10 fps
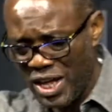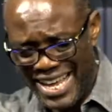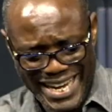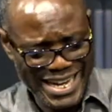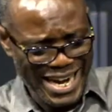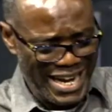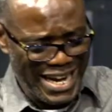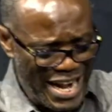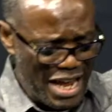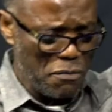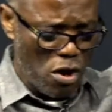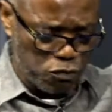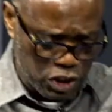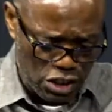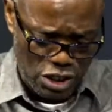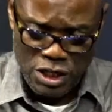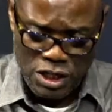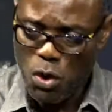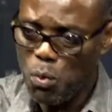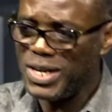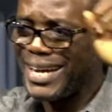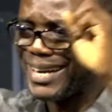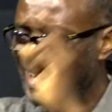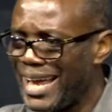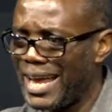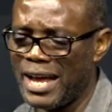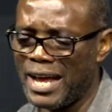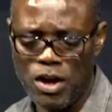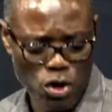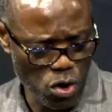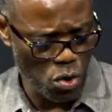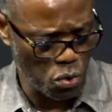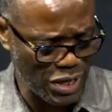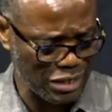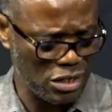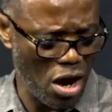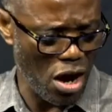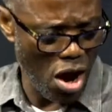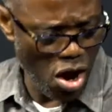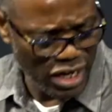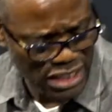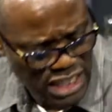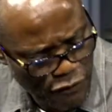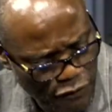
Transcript: In the name of Jesus, we declare, that God is giving